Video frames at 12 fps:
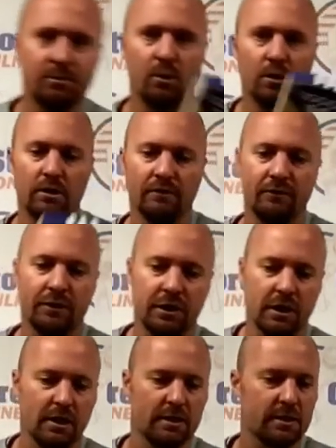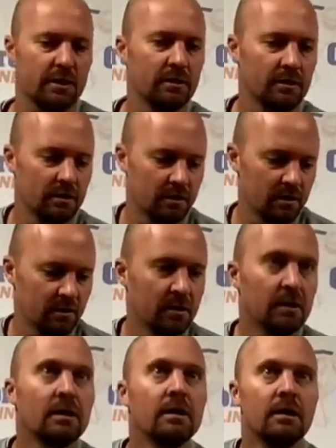ball on it for you guys.
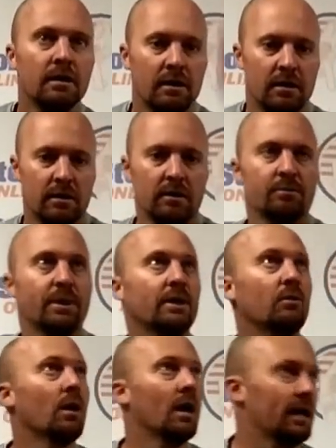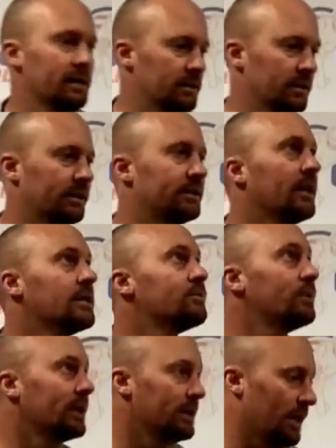Ping wise, it does
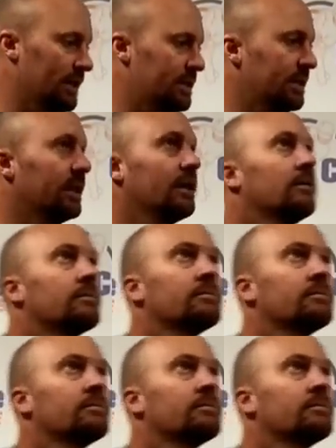ping nicely.